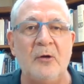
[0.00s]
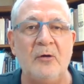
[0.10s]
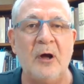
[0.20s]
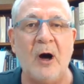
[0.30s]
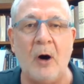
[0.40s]

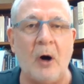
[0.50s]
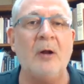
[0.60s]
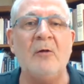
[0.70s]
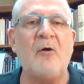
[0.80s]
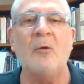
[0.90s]
all of
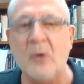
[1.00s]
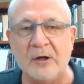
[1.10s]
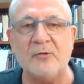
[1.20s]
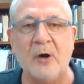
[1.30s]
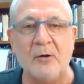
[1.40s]
our
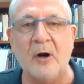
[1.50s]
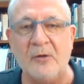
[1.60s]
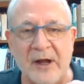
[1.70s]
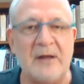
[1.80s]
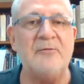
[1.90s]
wines are
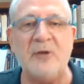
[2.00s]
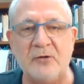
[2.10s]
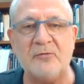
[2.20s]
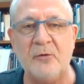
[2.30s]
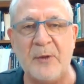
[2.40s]
native yeast
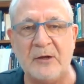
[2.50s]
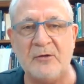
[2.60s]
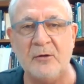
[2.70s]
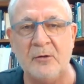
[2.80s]
fermented,